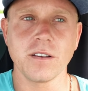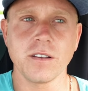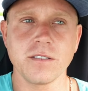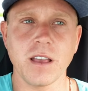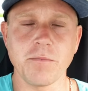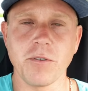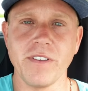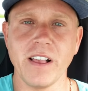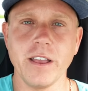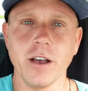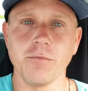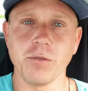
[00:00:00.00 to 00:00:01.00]
type of
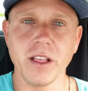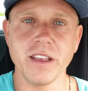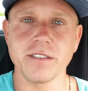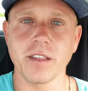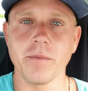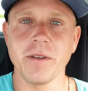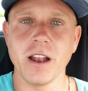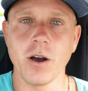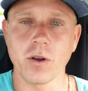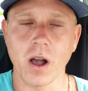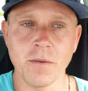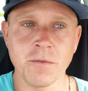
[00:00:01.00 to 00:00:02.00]
video, please let me know,
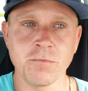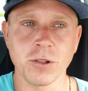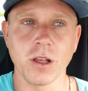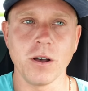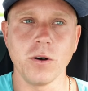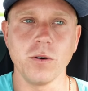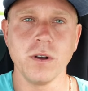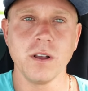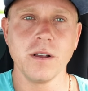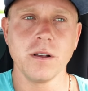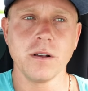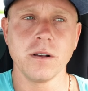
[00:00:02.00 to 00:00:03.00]
comment below.
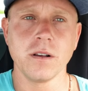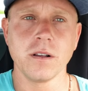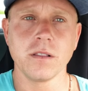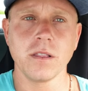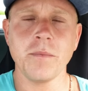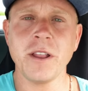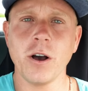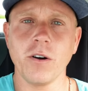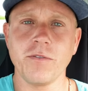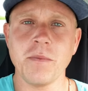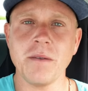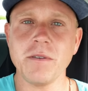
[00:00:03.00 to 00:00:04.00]
Let me know
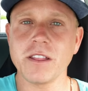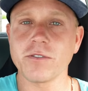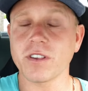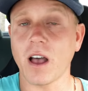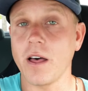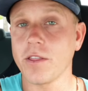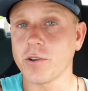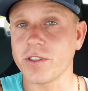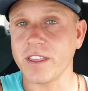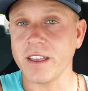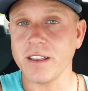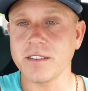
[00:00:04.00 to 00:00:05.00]
if maybe there's other
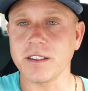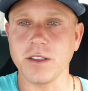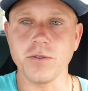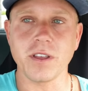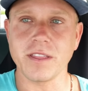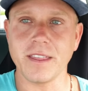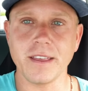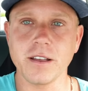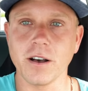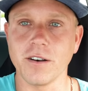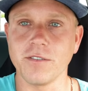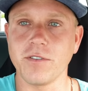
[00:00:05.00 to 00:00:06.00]
things that you can think
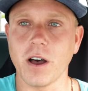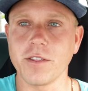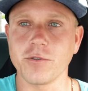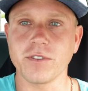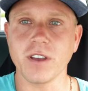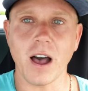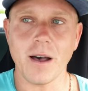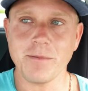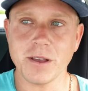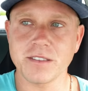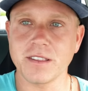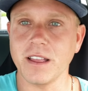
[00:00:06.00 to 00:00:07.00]
of, other
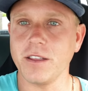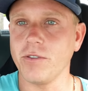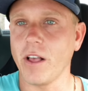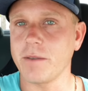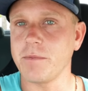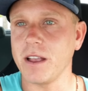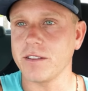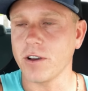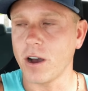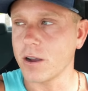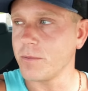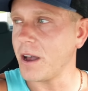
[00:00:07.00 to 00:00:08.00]
topics that you'd like me to
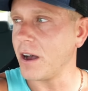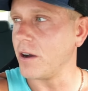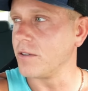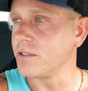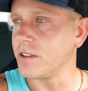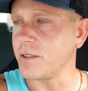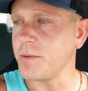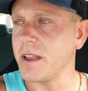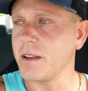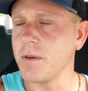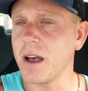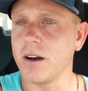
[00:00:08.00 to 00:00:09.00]
talk about, to speak
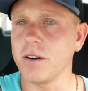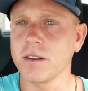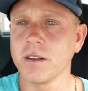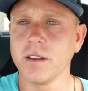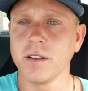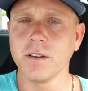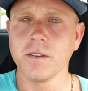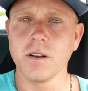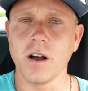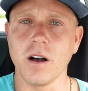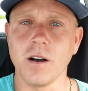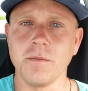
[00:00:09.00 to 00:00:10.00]
about.
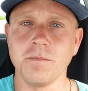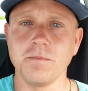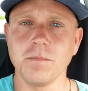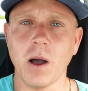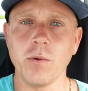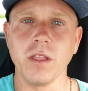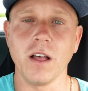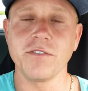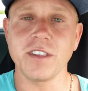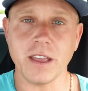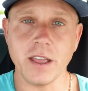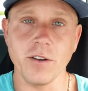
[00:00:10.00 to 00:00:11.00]
I would love
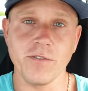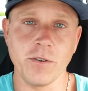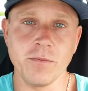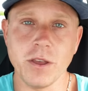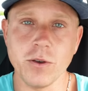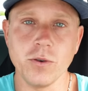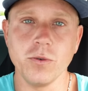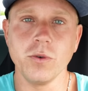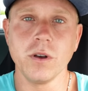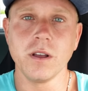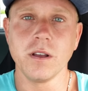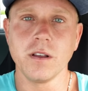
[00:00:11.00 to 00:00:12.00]
to hear from you,
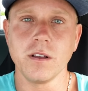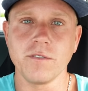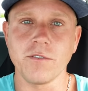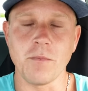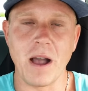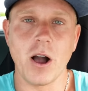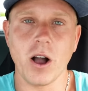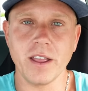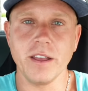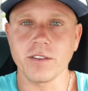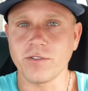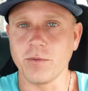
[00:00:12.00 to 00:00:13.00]
from my
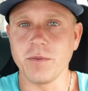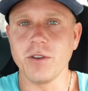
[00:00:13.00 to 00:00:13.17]
audience, from you